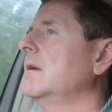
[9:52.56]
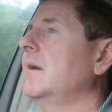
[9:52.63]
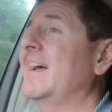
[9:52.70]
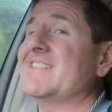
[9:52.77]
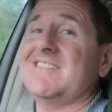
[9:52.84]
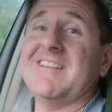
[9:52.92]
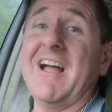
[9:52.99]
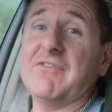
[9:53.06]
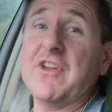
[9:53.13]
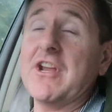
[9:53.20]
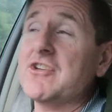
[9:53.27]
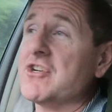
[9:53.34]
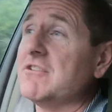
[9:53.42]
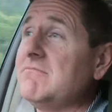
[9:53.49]
a stuffed
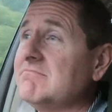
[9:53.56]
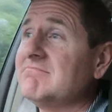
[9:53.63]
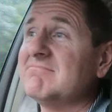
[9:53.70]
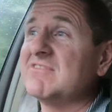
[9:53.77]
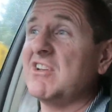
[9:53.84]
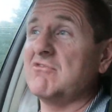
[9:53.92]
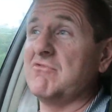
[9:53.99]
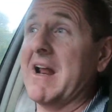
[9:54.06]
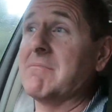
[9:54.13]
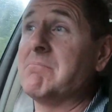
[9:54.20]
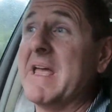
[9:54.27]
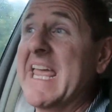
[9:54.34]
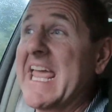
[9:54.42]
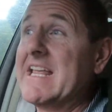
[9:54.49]
engine, a run
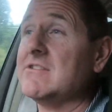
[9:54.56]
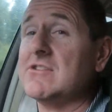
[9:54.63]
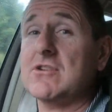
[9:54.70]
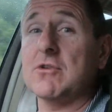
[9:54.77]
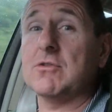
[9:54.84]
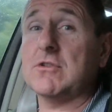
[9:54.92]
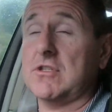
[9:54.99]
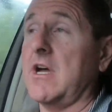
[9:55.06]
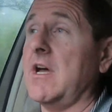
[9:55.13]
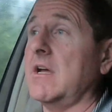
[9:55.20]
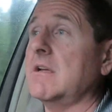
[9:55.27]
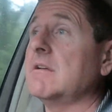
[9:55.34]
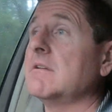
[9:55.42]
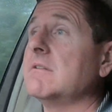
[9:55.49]
big ends could
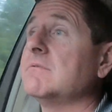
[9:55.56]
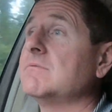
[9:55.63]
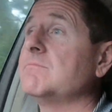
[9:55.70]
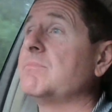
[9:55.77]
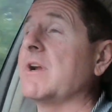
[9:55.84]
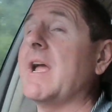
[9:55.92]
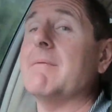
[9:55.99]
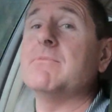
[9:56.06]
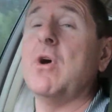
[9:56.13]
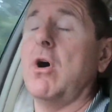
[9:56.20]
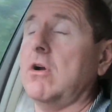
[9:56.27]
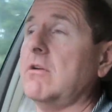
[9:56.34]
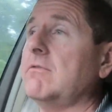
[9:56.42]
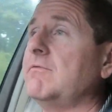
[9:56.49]
bring up
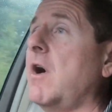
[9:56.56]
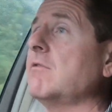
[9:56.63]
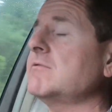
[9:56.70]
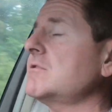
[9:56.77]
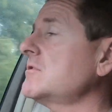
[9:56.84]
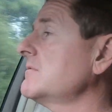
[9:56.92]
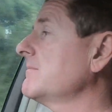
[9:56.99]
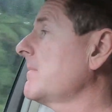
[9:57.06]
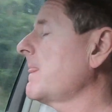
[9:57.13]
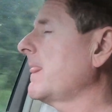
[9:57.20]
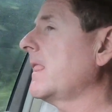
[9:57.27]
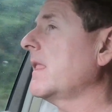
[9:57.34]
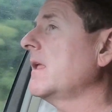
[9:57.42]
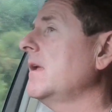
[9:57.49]
knock faults.
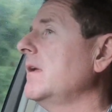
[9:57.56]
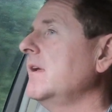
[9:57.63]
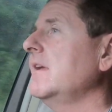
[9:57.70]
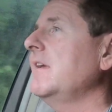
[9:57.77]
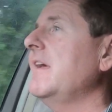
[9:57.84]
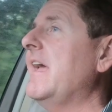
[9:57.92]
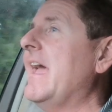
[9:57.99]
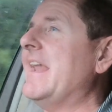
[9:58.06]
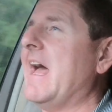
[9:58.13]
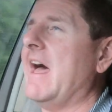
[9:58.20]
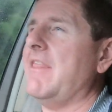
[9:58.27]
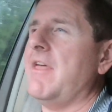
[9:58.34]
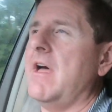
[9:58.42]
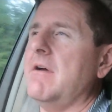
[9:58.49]
and
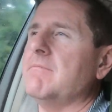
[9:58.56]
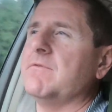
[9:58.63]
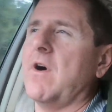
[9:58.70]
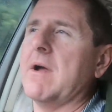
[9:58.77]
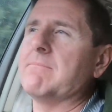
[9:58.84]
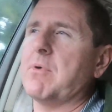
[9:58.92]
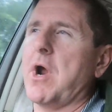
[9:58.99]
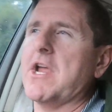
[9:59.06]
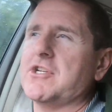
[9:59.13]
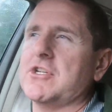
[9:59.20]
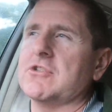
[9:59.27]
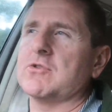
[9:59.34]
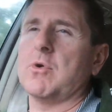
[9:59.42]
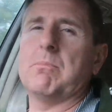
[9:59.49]
other
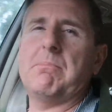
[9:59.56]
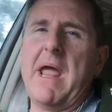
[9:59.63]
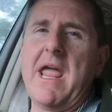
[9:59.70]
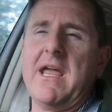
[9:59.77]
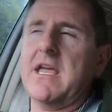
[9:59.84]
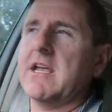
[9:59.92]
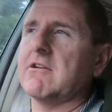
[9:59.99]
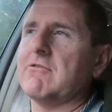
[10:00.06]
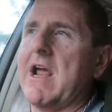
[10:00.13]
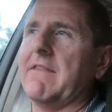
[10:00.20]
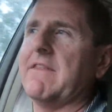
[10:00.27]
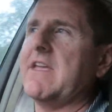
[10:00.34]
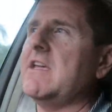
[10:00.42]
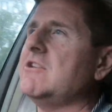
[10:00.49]
vibrations or banging
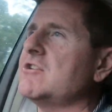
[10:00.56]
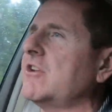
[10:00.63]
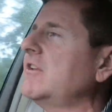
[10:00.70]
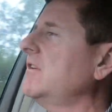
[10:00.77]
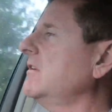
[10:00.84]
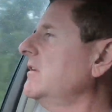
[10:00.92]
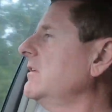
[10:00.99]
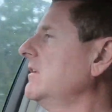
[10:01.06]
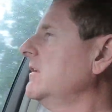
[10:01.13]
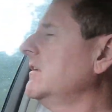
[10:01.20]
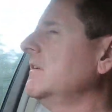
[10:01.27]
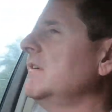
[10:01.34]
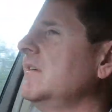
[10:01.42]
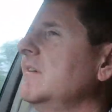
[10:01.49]
around the engine.
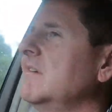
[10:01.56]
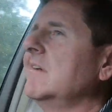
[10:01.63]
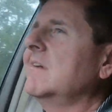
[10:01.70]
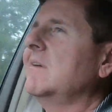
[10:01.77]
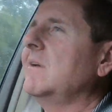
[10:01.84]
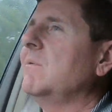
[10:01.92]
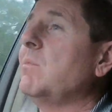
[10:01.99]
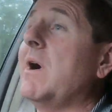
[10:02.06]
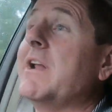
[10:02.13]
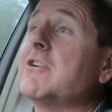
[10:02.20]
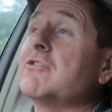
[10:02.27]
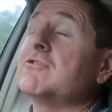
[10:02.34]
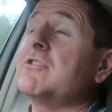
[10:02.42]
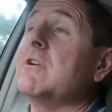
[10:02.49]
One
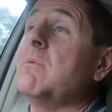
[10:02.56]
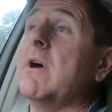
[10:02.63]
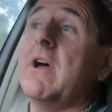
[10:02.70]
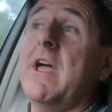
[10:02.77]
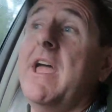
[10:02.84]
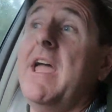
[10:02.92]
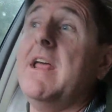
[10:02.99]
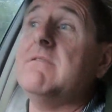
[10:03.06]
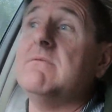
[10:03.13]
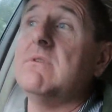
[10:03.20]
interesting one I had,